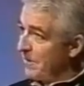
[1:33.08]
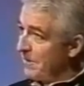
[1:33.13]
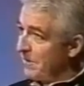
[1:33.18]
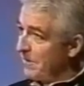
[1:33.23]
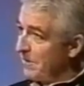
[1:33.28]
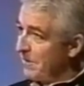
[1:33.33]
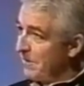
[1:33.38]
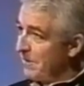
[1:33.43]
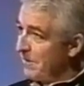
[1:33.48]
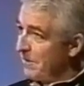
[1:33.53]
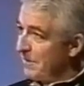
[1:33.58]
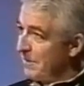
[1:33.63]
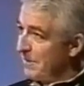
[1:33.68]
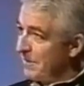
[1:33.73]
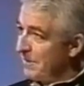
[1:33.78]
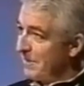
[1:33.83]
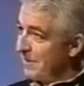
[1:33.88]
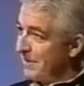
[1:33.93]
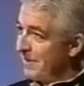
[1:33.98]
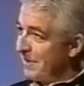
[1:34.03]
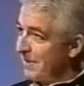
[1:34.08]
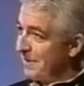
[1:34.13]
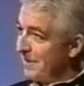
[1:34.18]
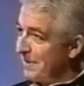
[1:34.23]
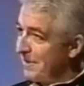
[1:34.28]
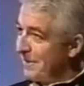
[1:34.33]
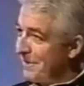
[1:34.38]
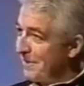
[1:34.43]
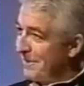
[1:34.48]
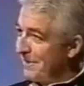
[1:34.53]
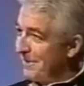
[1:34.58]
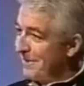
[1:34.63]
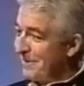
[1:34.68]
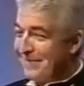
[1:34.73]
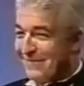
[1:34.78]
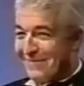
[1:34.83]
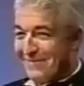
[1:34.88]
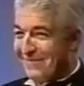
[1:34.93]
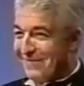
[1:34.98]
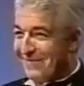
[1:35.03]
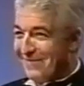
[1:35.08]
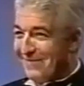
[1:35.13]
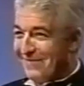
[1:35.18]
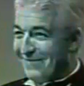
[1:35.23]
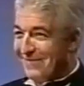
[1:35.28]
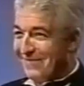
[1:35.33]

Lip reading: Nothing is said.